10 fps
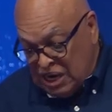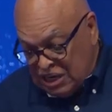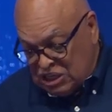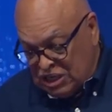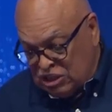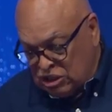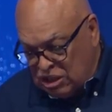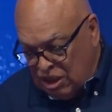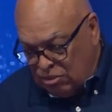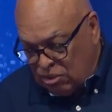Teach us
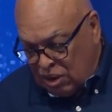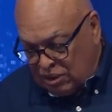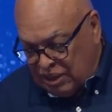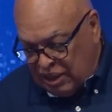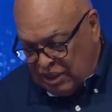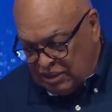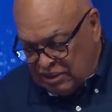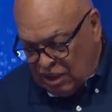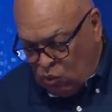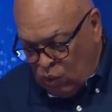to number our
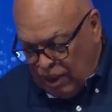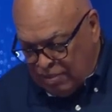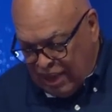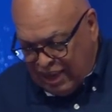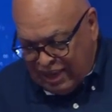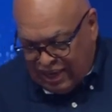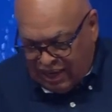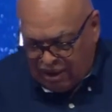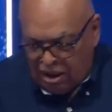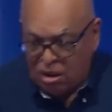days that we may
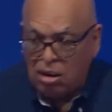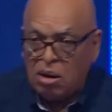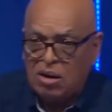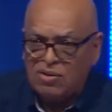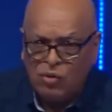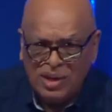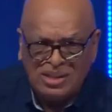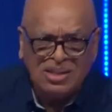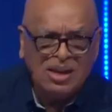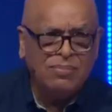get a heart of
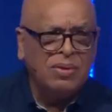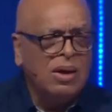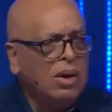wisdom.